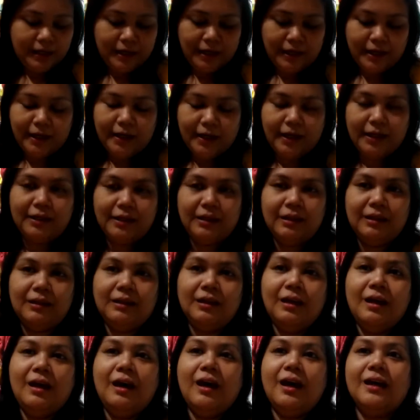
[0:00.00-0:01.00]
and
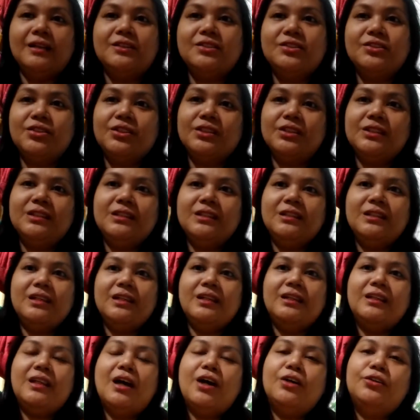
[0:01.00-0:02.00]
I started
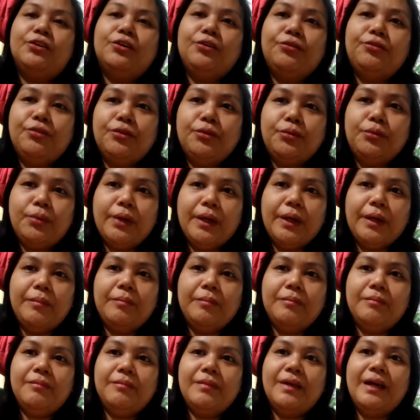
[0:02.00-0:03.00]
it out of a
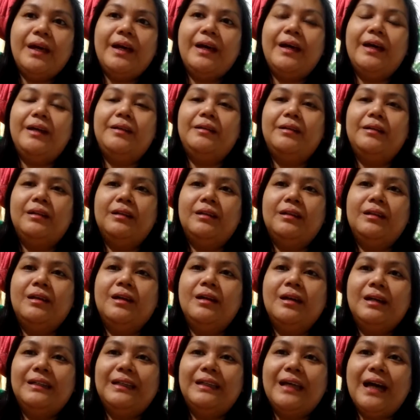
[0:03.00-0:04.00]
whim and
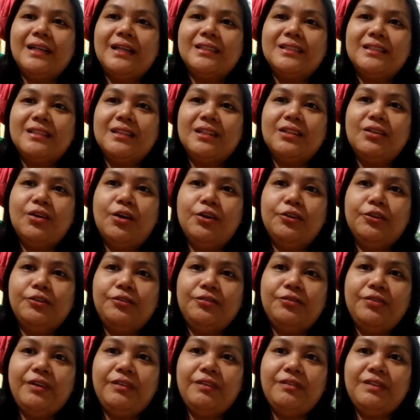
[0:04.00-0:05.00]
casted on
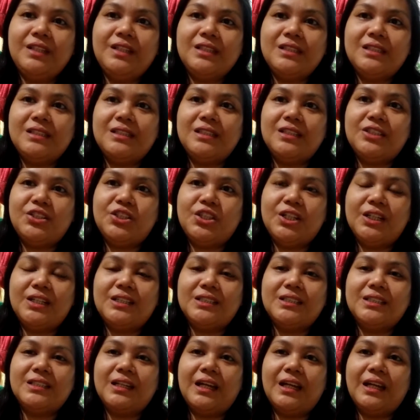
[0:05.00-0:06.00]
50
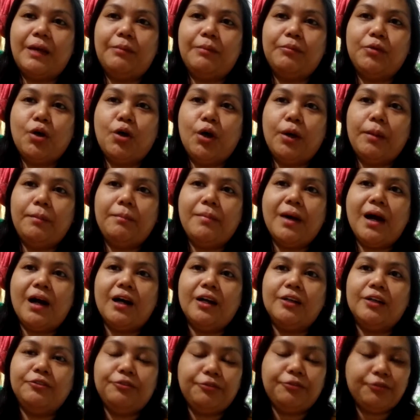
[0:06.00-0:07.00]
stitches, and I'm going back
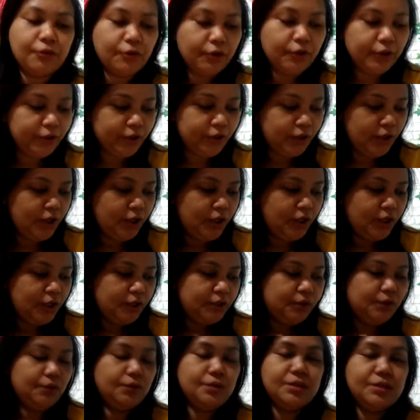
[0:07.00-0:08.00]
and forth
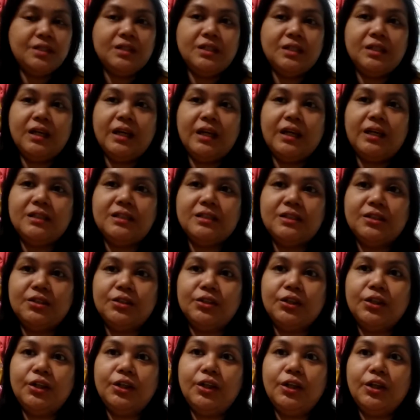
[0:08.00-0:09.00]
using a
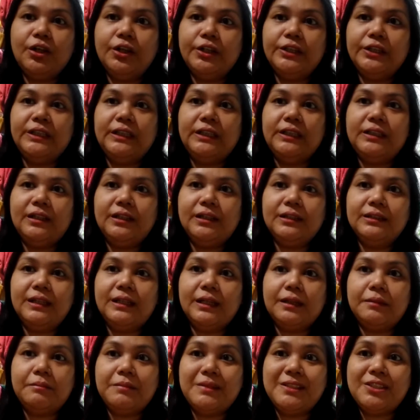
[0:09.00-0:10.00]
circular needle
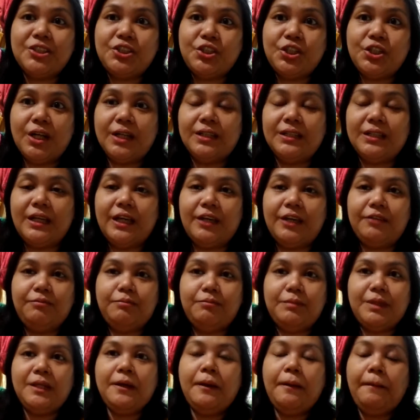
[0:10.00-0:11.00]
that Miss Jan gave
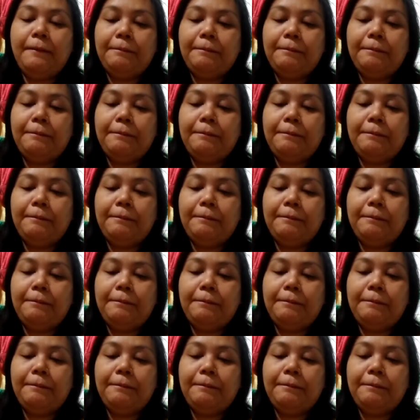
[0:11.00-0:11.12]
me.